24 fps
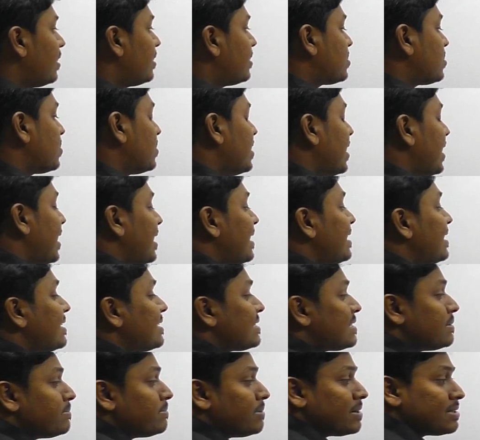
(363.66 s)
So the
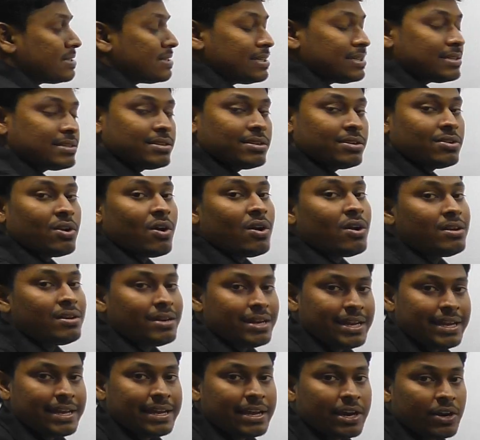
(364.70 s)
eldest person is not
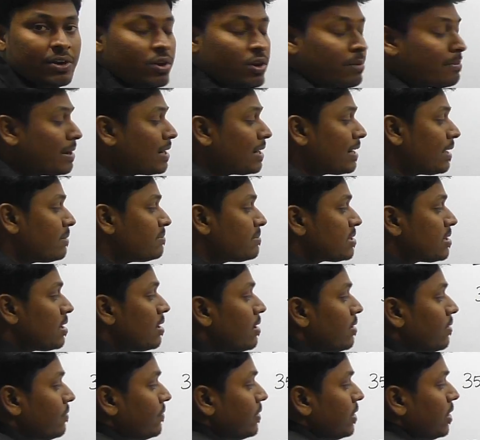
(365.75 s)
reading Economic Times.
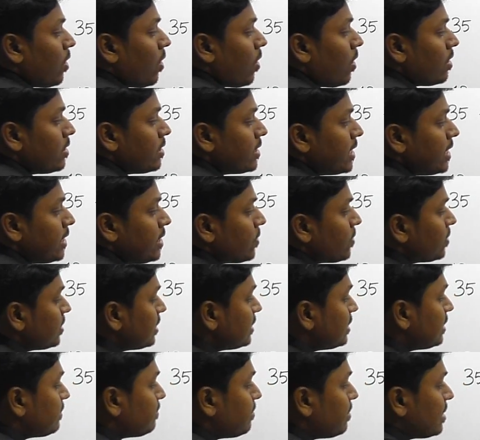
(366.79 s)
We already know
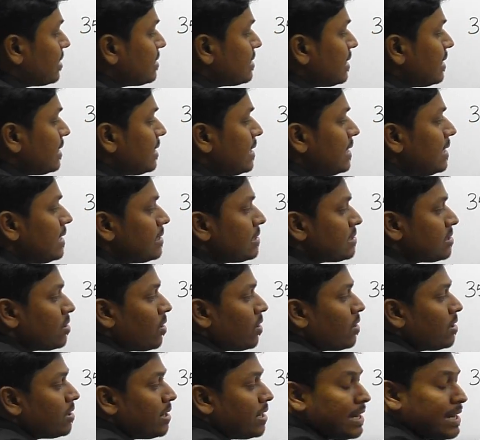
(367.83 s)
that the person D is
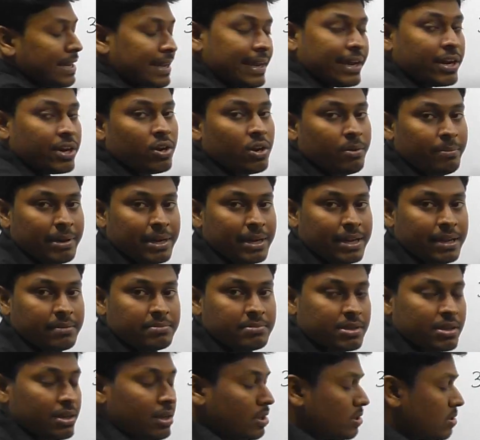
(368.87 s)
not reading Economic
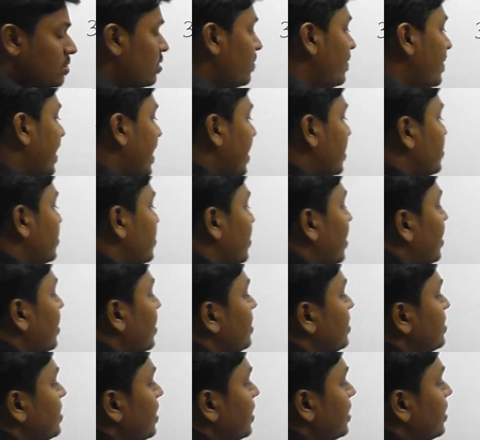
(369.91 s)
Times. So we can
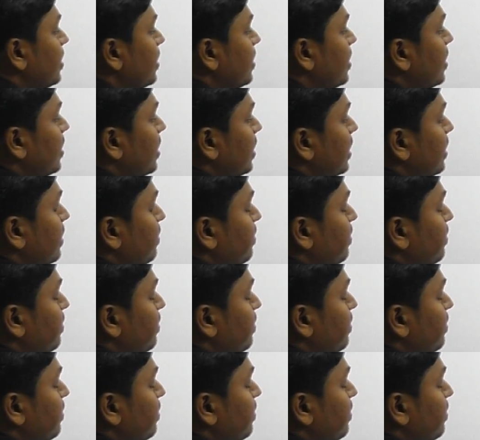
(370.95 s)
surely say that the